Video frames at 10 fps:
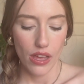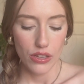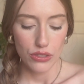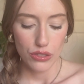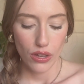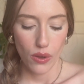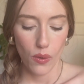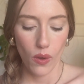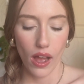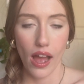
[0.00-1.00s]

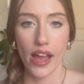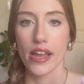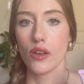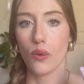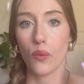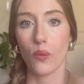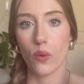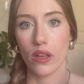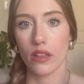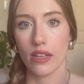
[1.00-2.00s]
So I
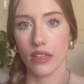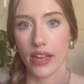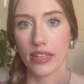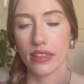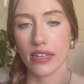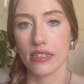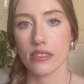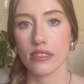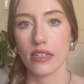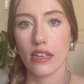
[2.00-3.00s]
really like
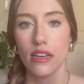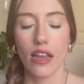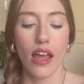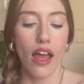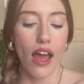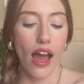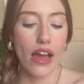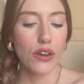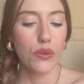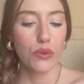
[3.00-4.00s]
this. I
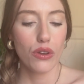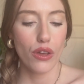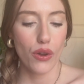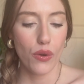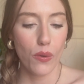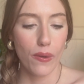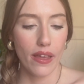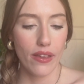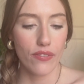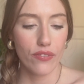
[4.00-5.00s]
don't know
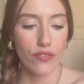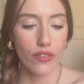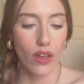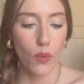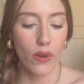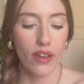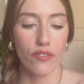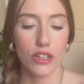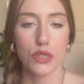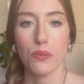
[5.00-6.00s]
if when I
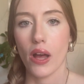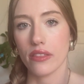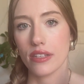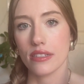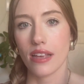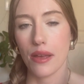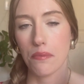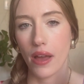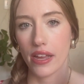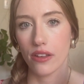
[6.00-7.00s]
first bought this, I
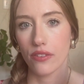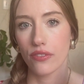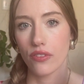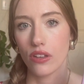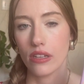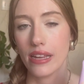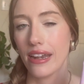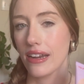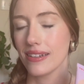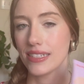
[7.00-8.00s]
might have
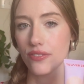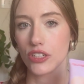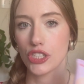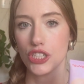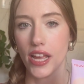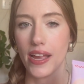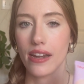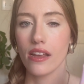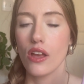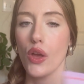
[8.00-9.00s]
needed a different shade.
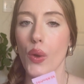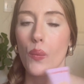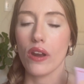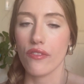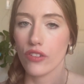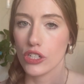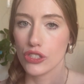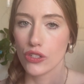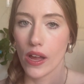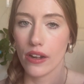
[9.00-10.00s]
When I first
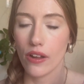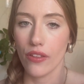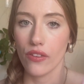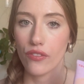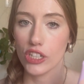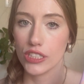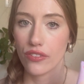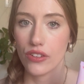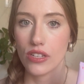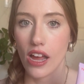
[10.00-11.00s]
tried it on the first
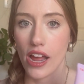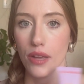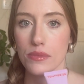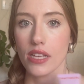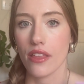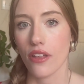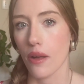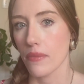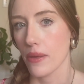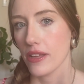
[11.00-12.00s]
few times, I thought
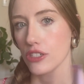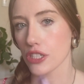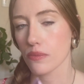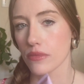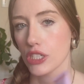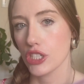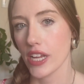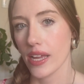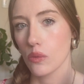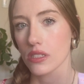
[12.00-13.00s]
maybe just the
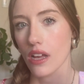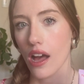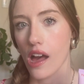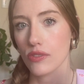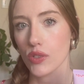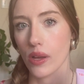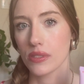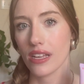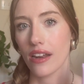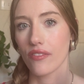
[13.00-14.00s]
shade was off, so I was
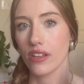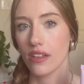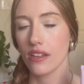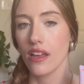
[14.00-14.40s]
kind of,